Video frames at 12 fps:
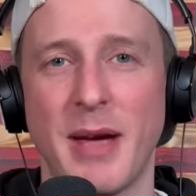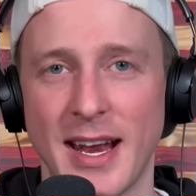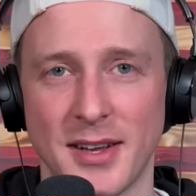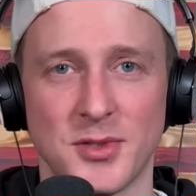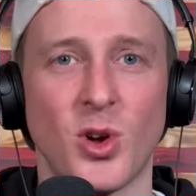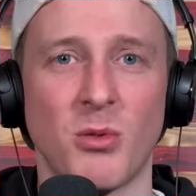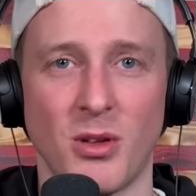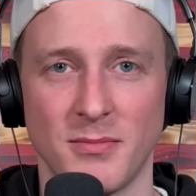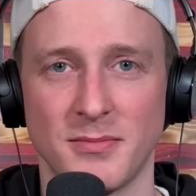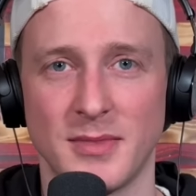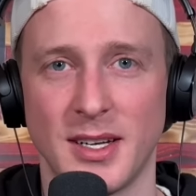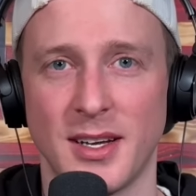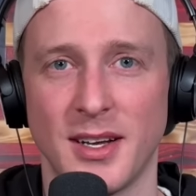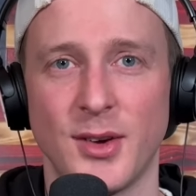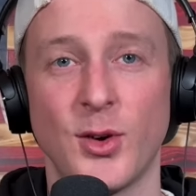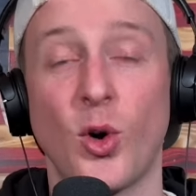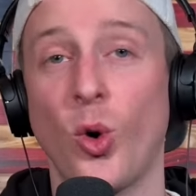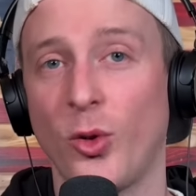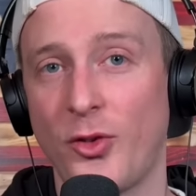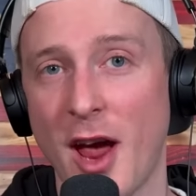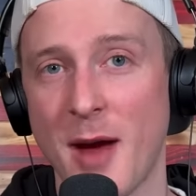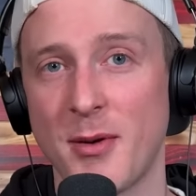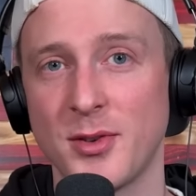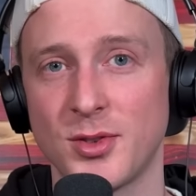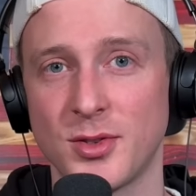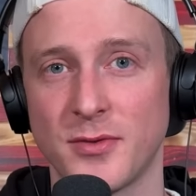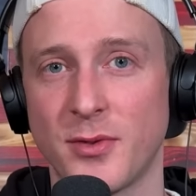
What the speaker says: pain is normal. Old timers,